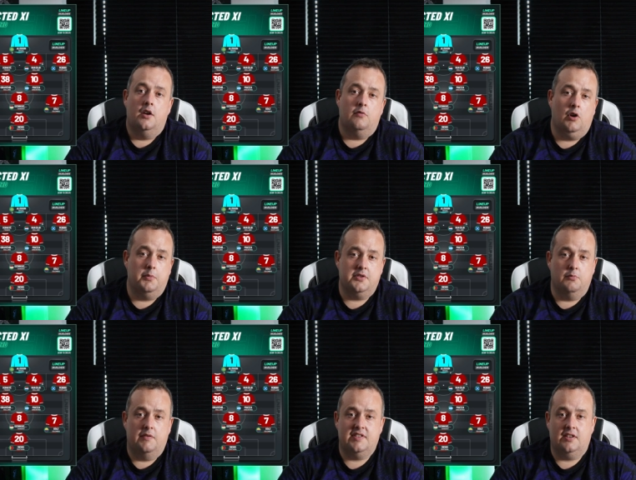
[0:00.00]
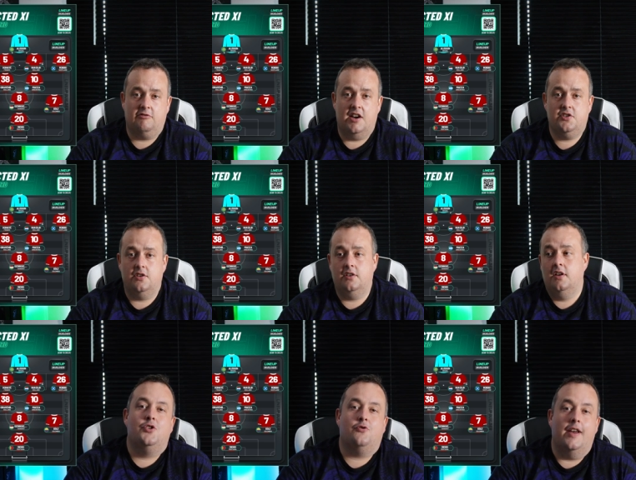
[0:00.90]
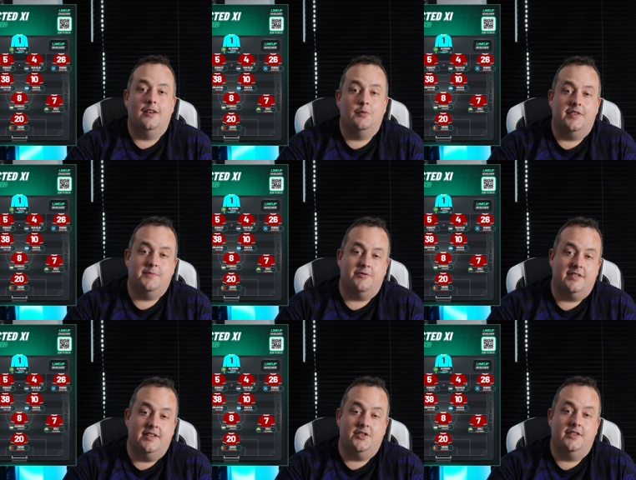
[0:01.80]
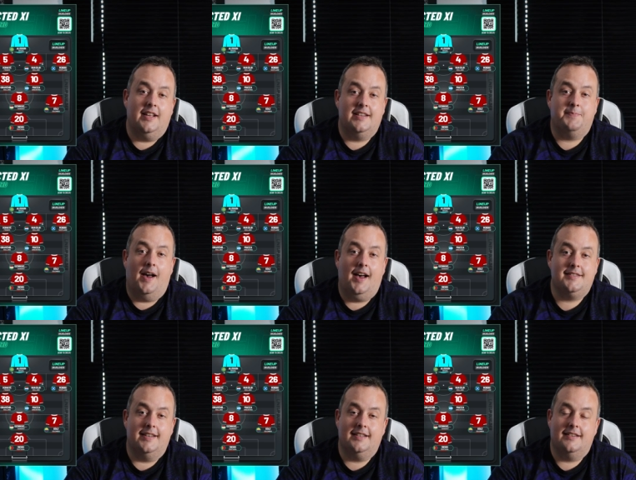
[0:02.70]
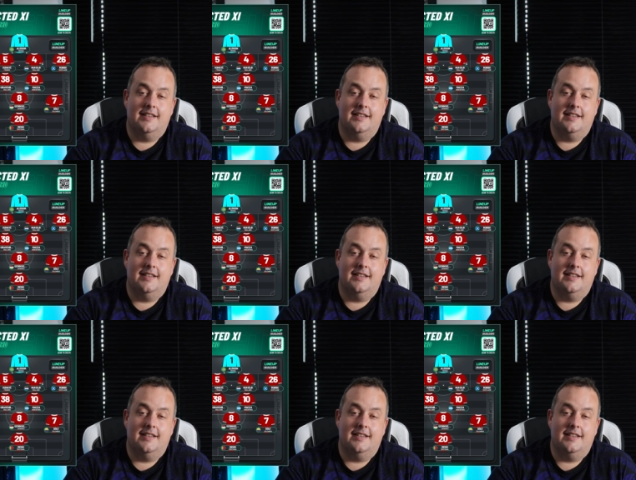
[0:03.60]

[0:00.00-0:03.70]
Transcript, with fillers: Robertson with his aggression, Trent with his precision and his passing